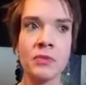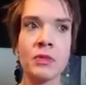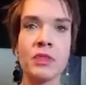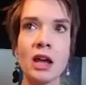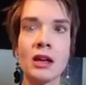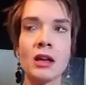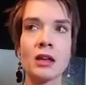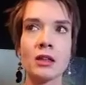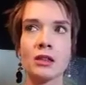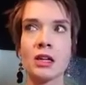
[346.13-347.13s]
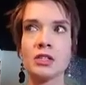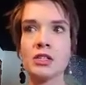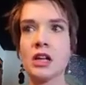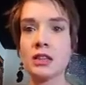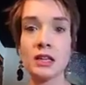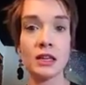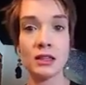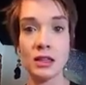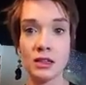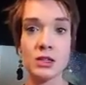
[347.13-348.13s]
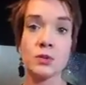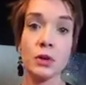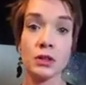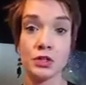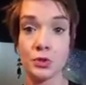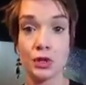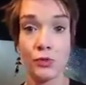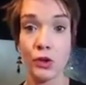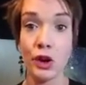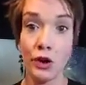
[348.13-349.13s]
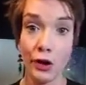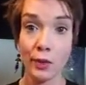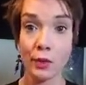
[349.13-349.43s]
then there's nothing in this world that's really going to harm